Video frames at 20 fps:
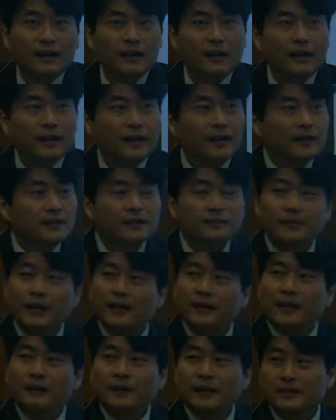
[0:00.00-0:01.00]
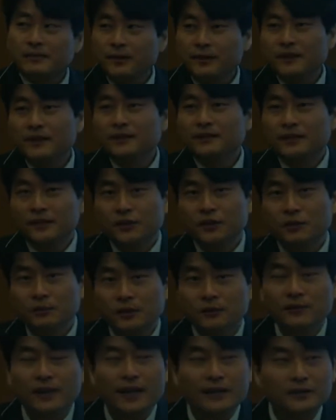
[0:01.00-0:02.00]
And my expertise in
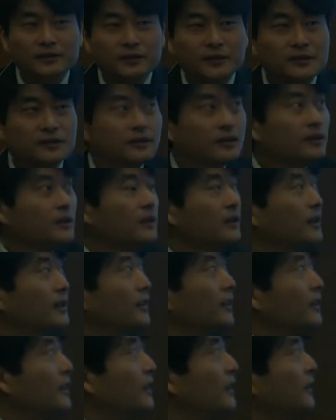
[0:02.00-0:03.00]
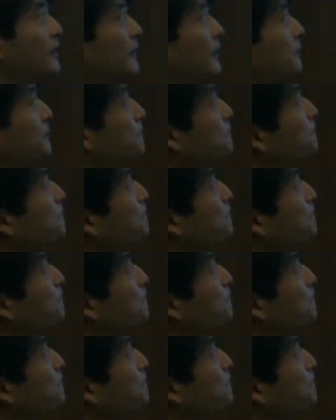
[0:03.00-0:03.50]
human factors. I